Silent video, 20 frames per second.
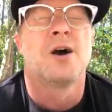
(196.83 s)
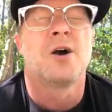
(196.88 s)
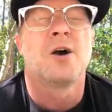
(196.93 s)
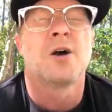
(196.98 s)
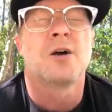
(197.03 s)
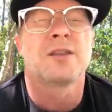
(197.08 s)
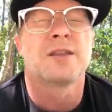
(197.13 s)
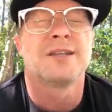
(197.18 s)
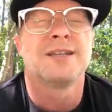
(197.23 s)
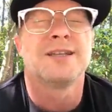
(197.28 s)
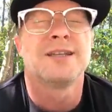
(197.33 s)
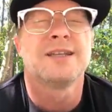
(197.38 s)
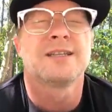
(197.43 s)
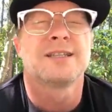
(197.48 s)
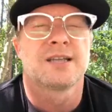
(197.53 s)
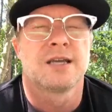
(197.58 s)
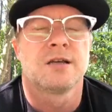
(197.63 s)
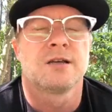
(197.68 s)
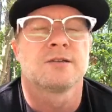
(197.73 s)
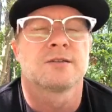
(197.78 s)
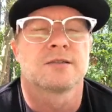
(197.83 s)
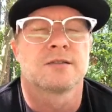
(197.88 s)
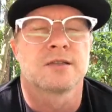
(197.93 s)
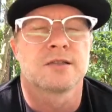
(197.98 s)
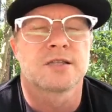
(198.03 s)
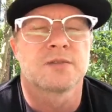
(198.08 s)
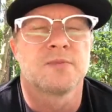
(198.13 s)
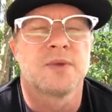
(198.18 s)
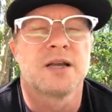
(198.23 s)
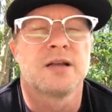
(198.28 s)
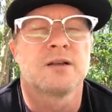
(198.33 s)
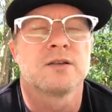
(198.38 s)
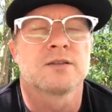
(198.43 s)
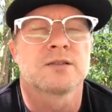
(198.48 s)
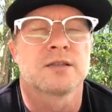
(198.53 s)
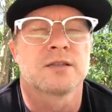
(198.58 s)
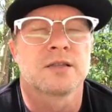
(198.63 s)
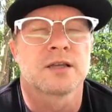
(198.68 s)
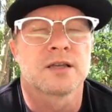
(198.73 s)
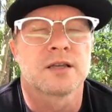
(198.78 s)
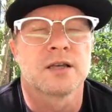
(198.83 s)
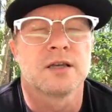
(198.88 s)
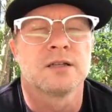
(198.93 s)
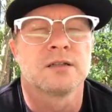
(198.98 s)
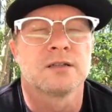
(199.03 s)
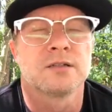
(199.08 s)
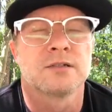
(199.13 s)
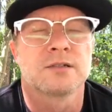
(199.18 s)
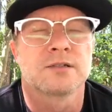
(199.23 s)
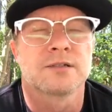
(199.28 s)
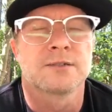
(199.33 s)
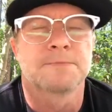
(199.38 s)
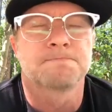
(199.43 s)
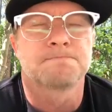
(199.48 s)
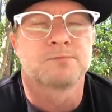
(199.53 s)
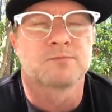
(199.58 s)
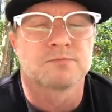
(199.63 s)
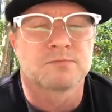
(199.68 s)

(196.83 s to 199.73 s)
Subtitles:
all the details and the smells and the colors.